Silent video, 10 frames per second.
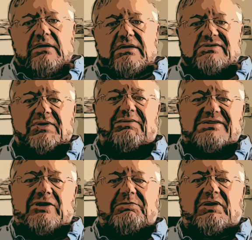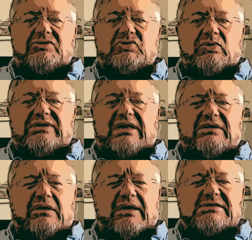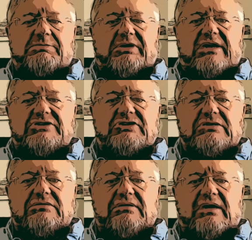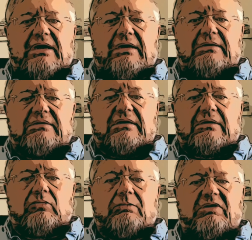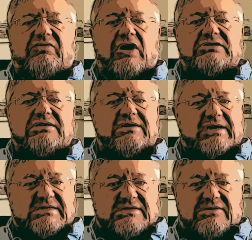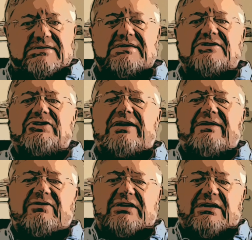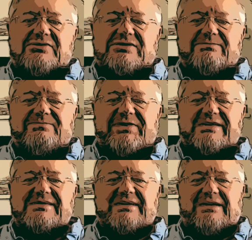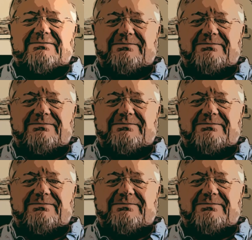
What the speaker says: So anyways, hope you enjoyed that little explanation, and we'll move on to the next series in the training videos. Thanks again.